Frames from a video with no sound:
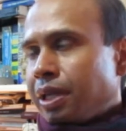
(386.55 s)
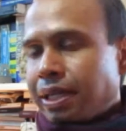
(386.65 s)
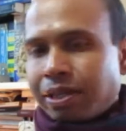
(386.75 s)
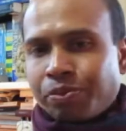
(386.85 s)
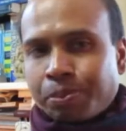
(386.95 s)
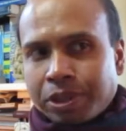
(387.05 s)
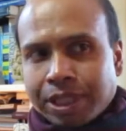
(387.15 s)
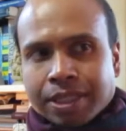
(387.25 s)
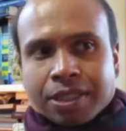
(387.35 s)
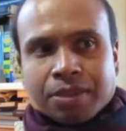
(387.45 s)
and I've
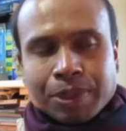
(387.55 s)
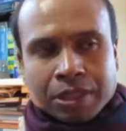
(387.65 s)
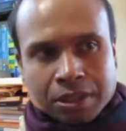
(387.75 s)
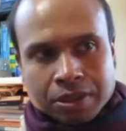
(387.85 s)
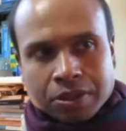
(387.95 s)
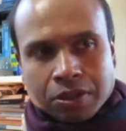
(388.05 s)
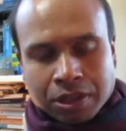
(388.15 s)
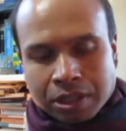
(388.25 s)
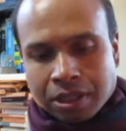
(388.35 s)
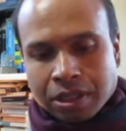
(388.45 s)
projected specialness
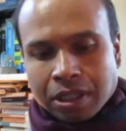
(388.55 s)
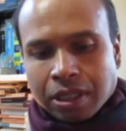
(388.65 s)
on her,